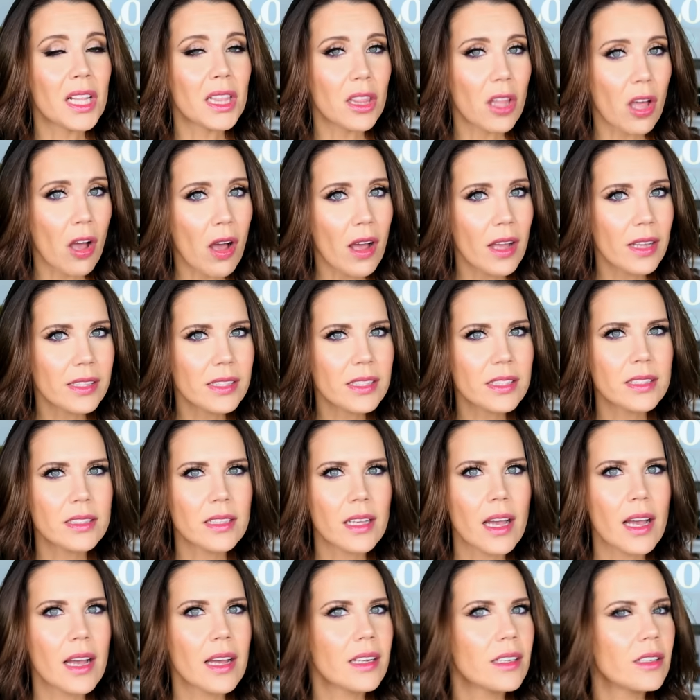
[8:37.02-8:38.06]
the gloss,
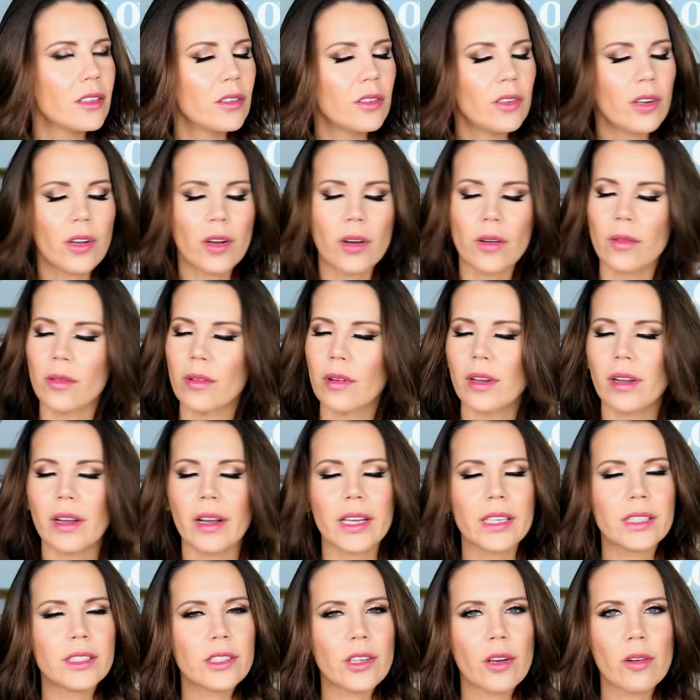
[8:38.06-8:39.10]
no,
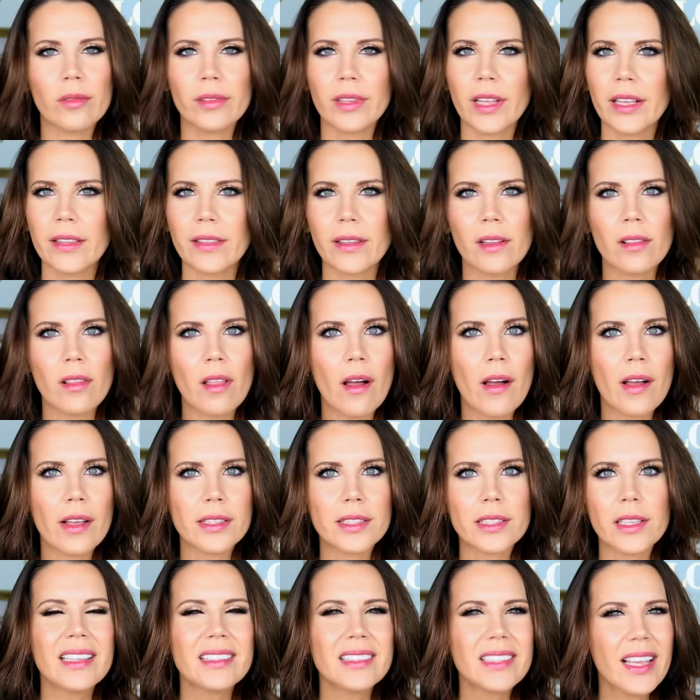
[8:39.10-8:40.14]
I don't like the
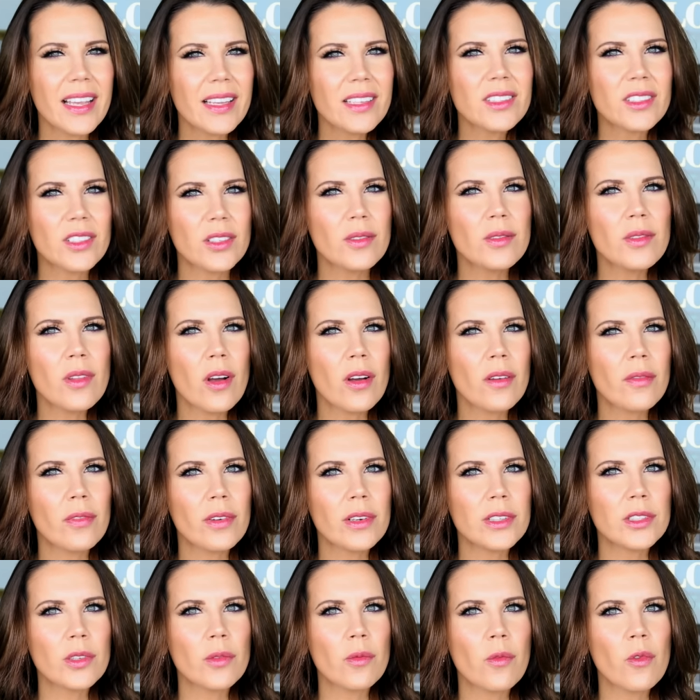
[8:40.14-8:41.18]
gloss. It takes too long
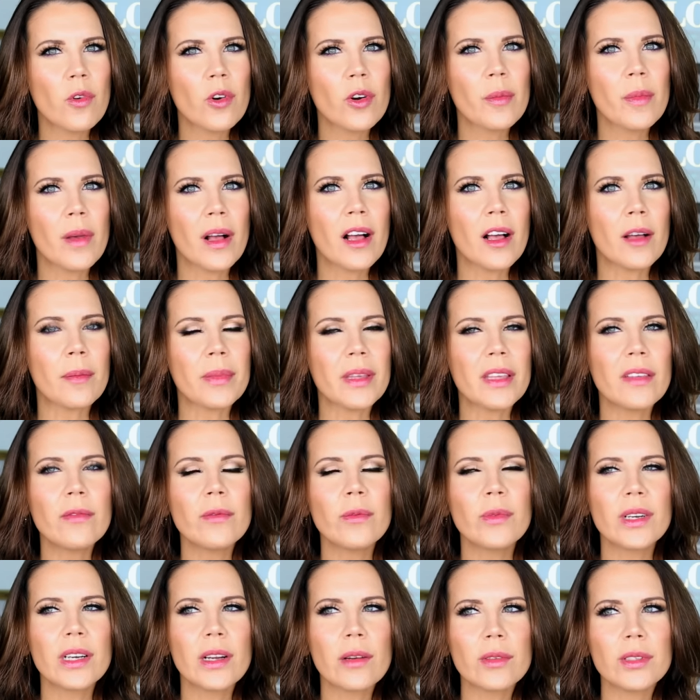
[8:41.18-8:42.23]
for it to warm up.
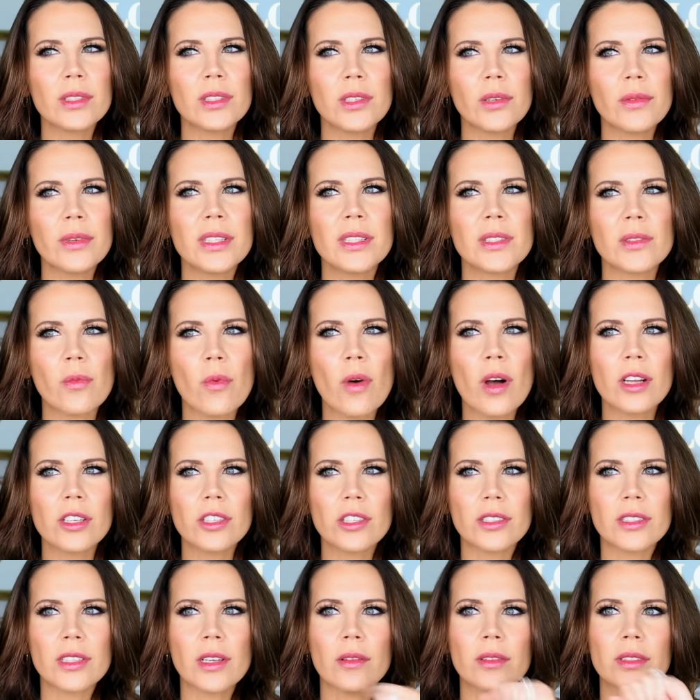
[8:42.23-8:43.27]
Even when I was doing
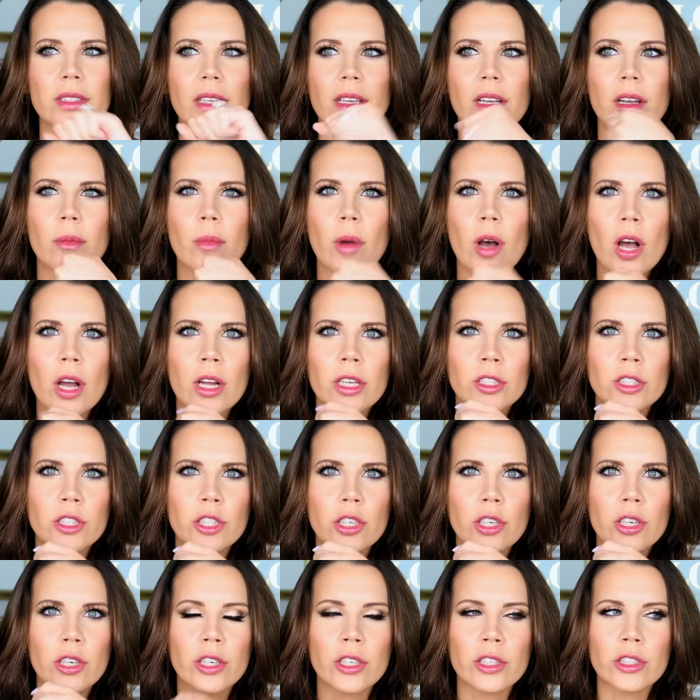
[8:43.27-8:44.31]
swatches, I was like, come on,
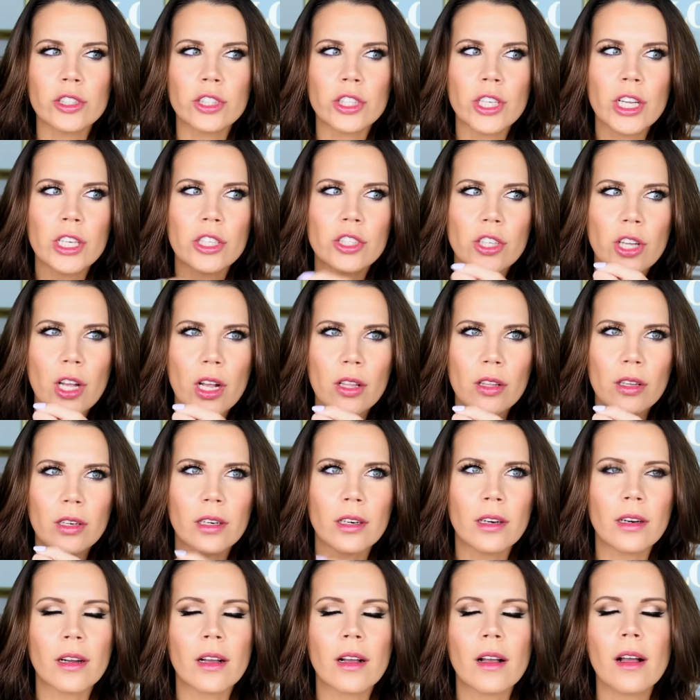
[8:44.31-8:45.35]
turn, change
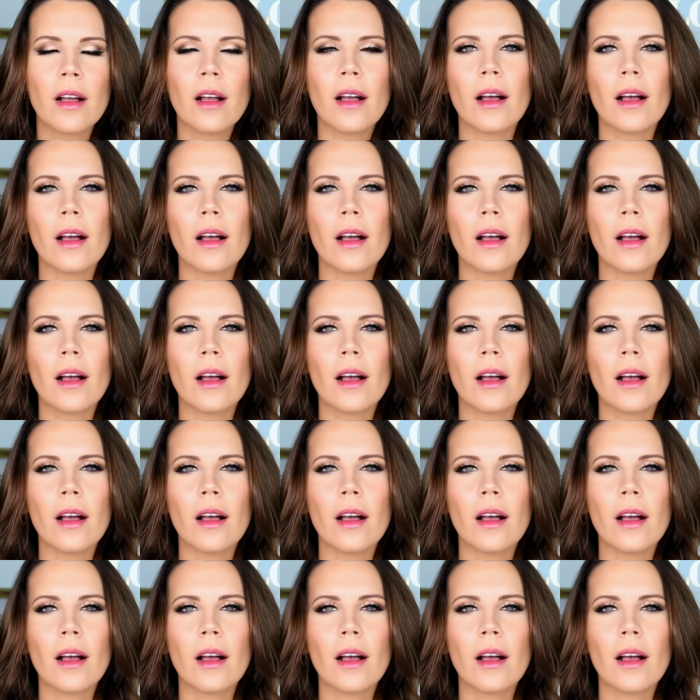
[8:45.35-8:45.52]
color.